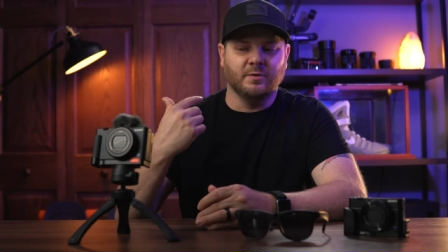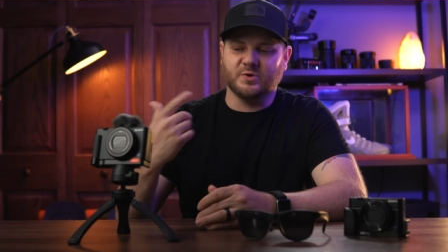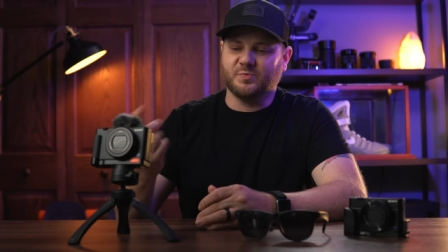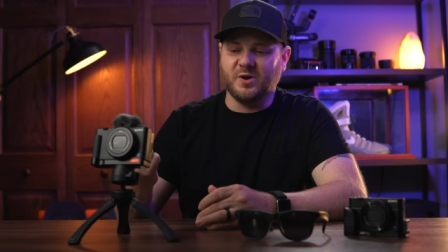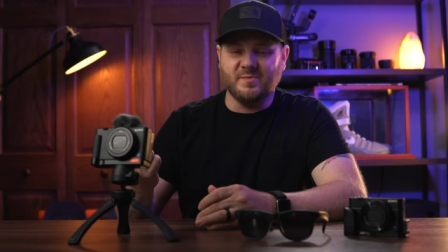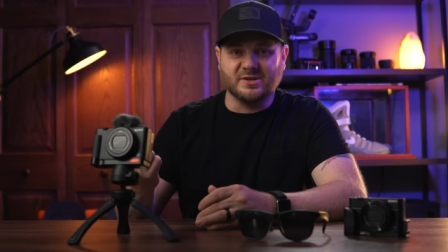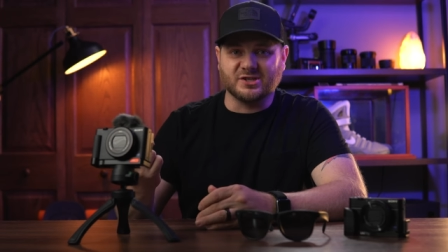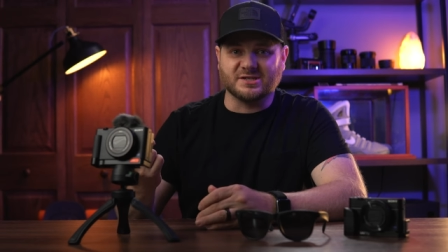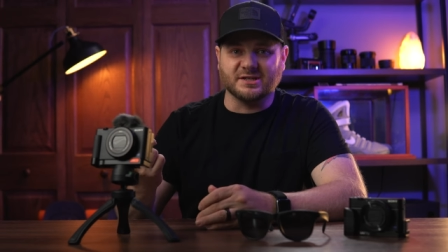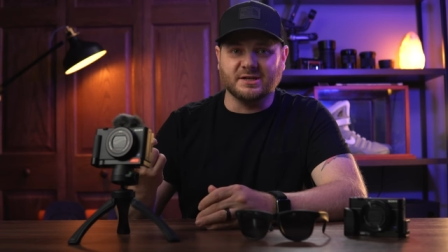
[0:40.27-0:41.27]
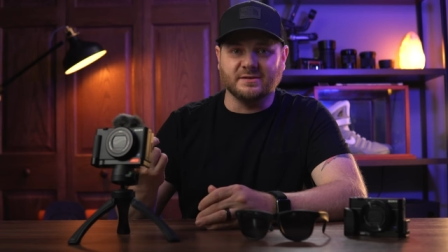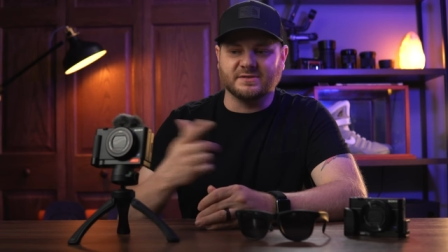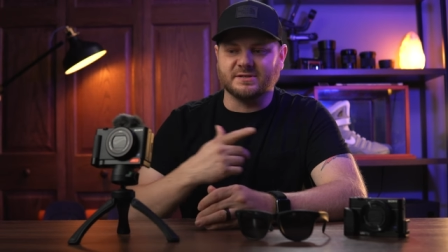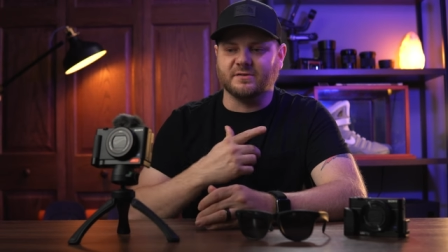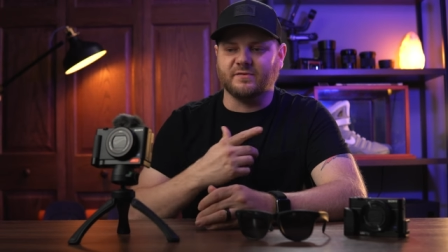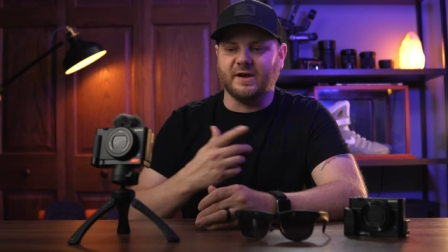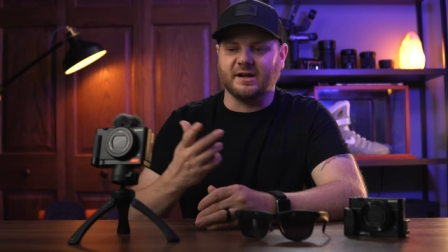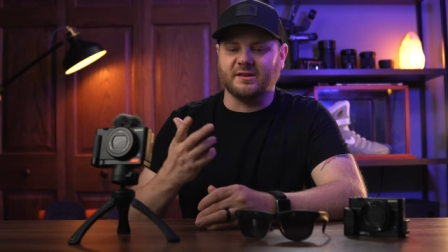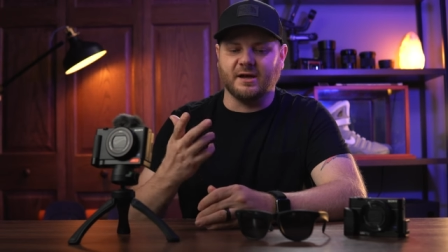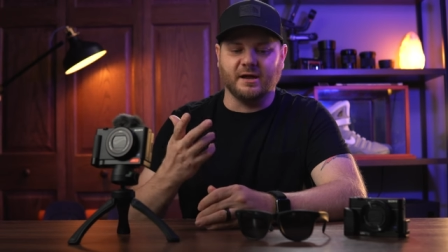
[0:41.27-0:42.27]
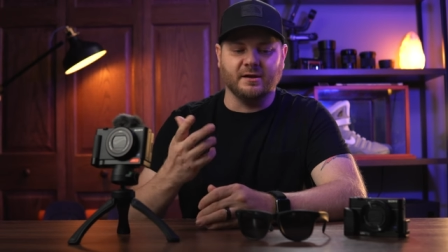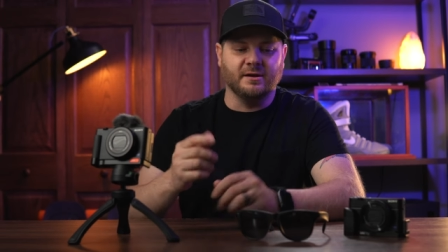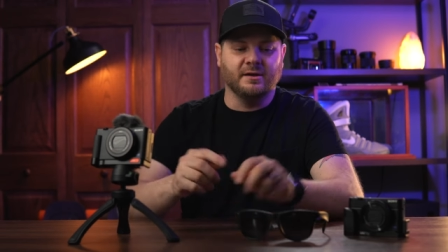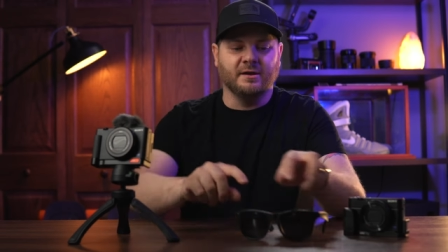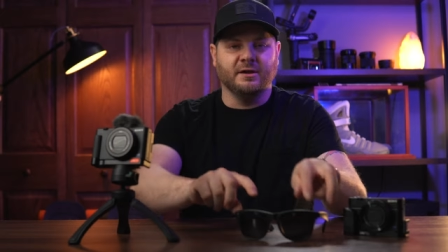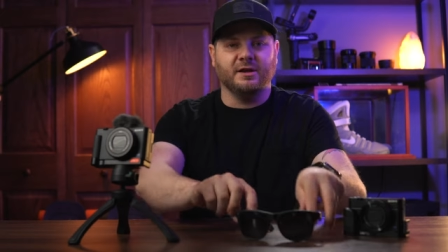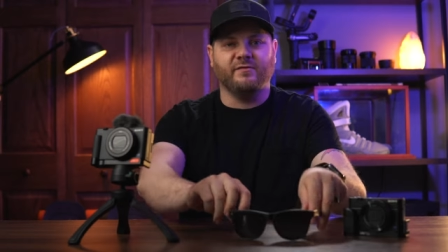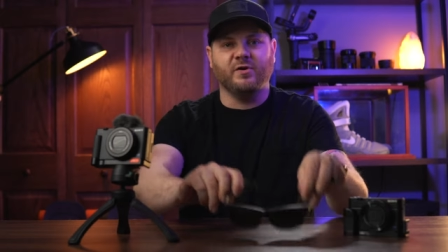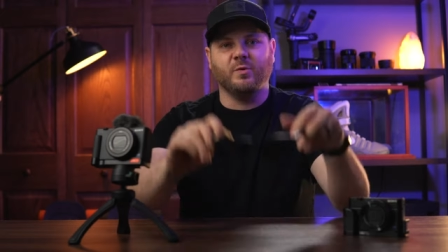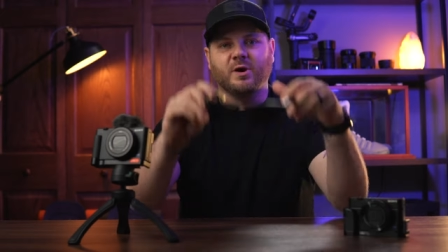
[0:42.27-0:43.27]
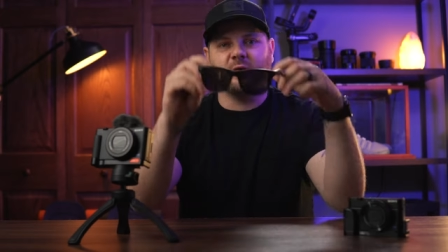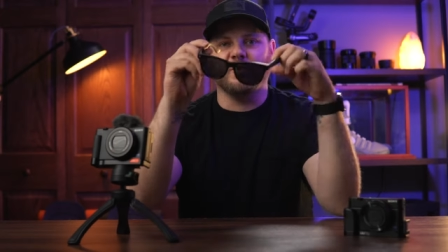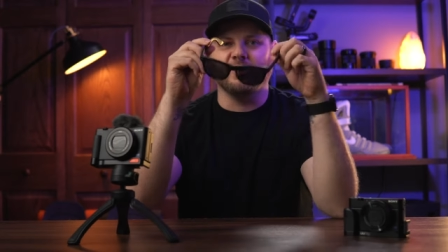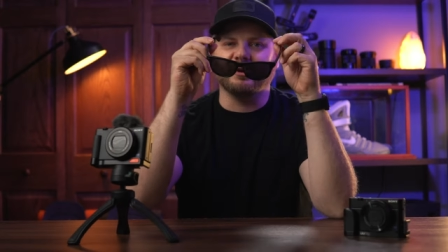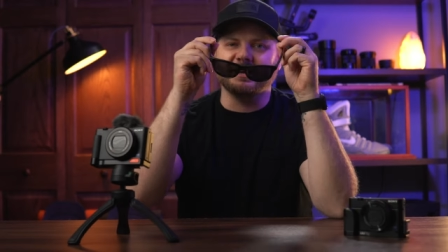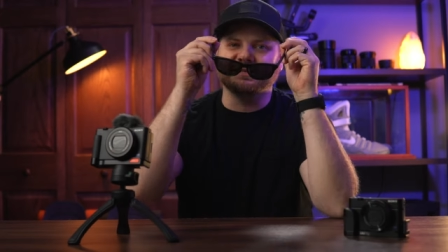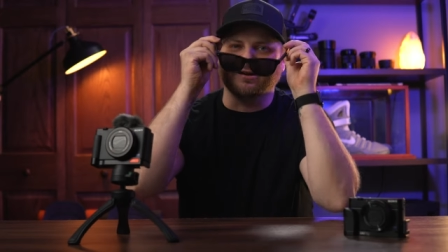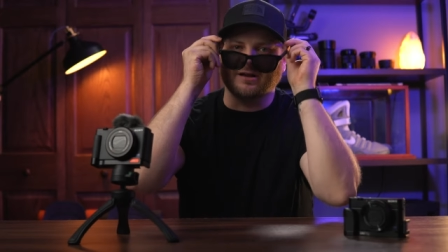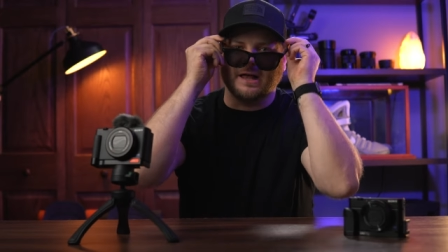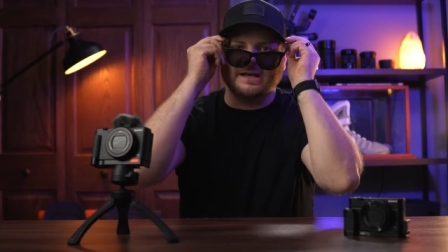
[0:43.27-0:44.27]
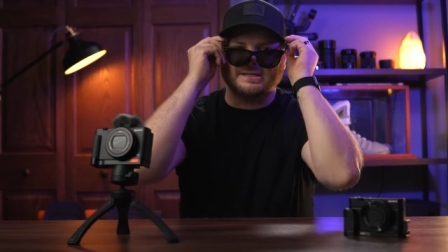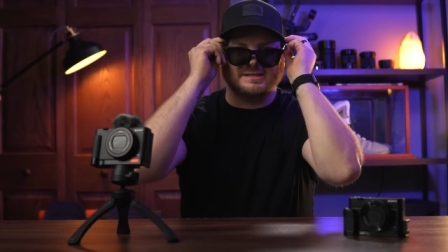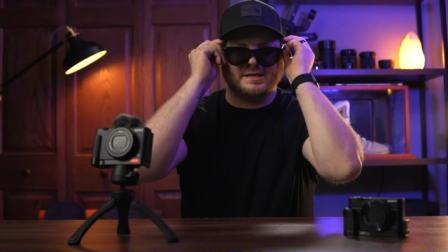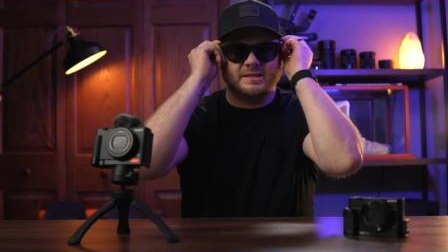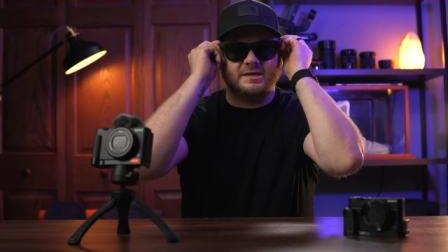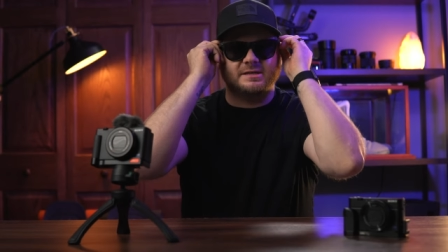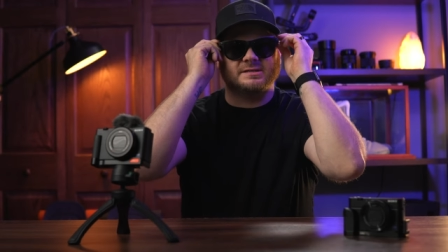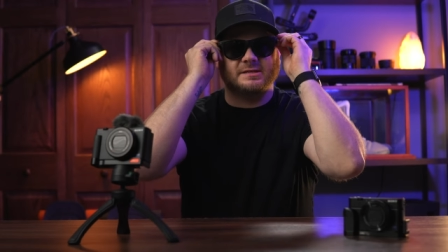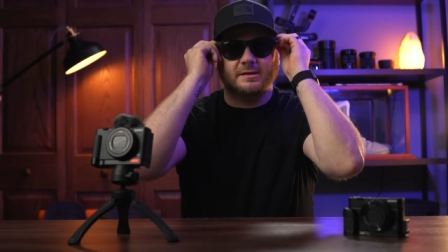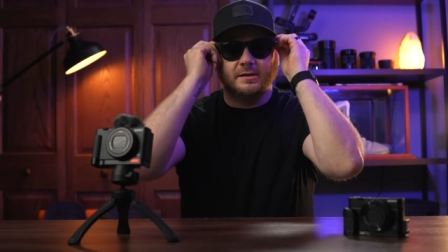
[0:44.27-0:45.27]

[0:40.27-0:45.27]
Which pretty much just leaves the fact that if you're wearing polarized sunglasses like these,